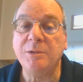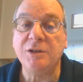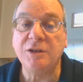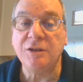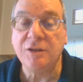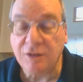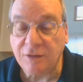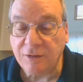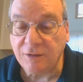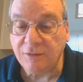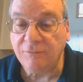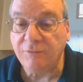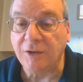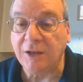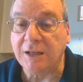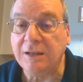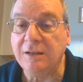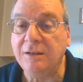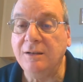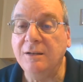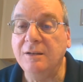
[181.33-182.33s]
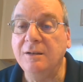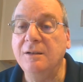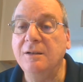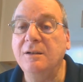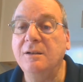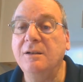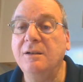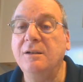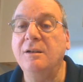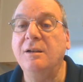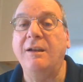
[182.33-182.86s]
serving
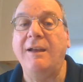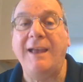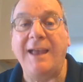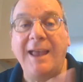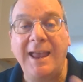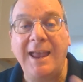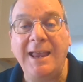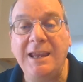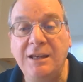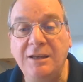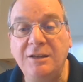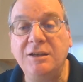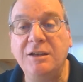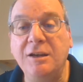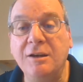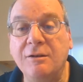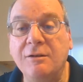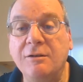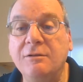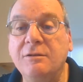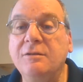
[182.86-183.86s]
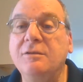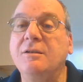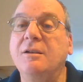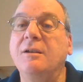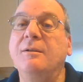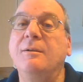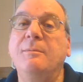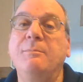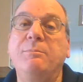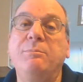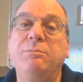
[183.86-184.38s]
8 years
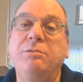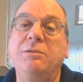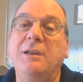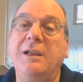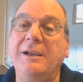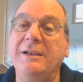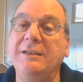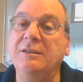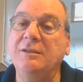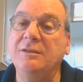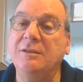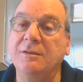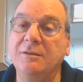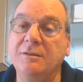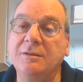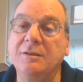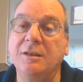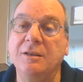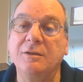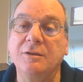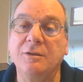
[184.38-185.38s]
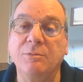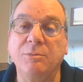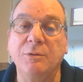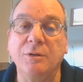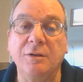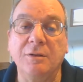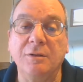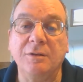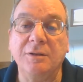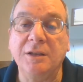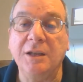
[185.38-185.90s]
plus, since
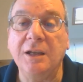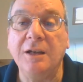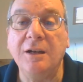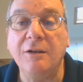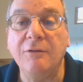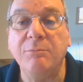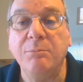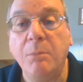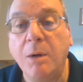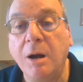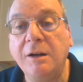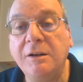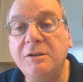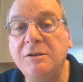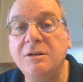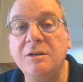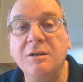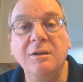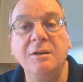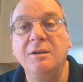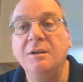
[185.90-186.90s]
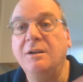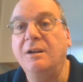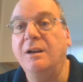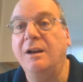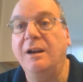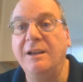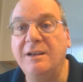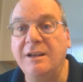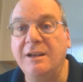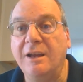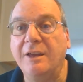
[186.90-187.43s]
we're at the end of March,
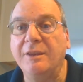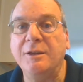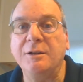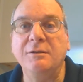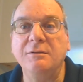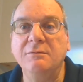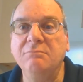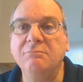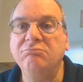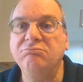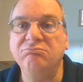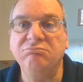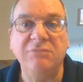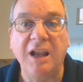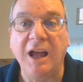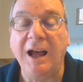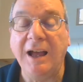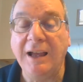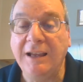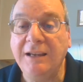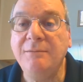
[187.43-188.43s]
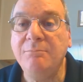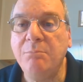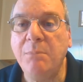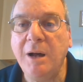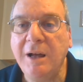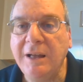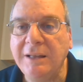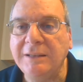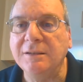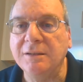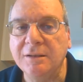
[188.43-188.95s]
another 9
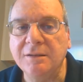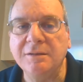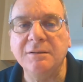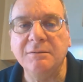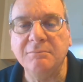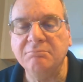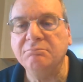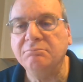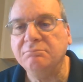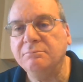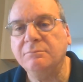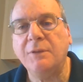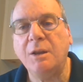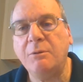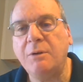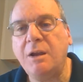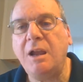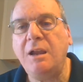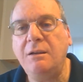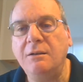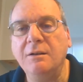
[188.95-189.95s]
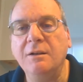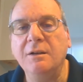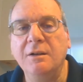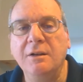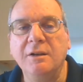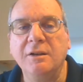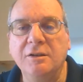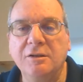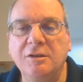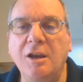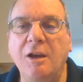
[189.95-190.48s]
months. Okay,
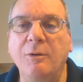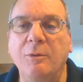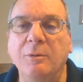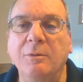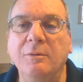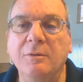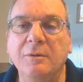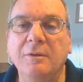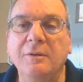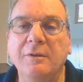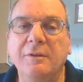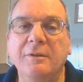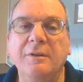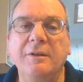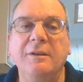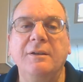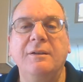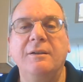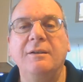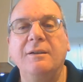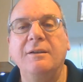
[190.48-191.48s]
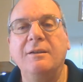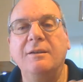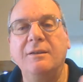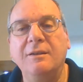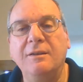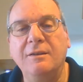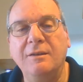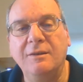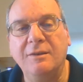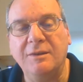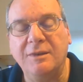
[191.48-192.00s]
so
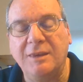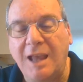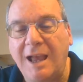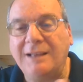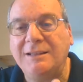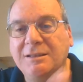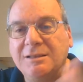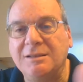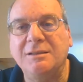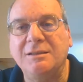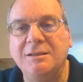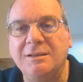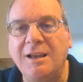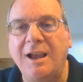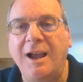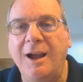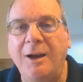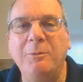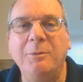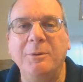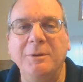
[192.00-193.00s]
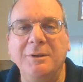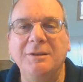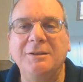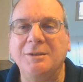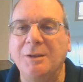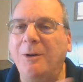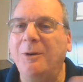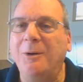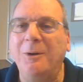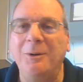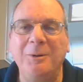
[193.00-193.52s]
that's how it's
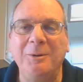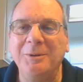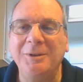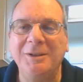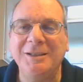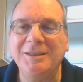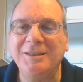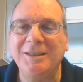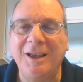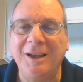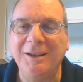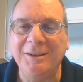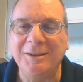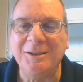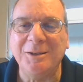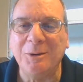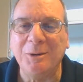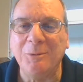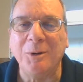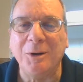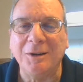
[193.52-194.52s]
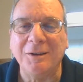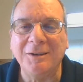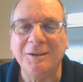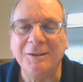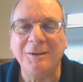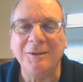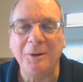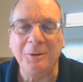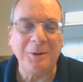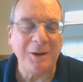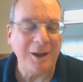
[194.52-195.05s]
all designed to work.
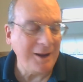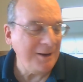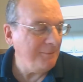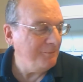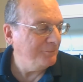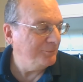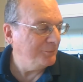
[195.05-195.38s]
Okay,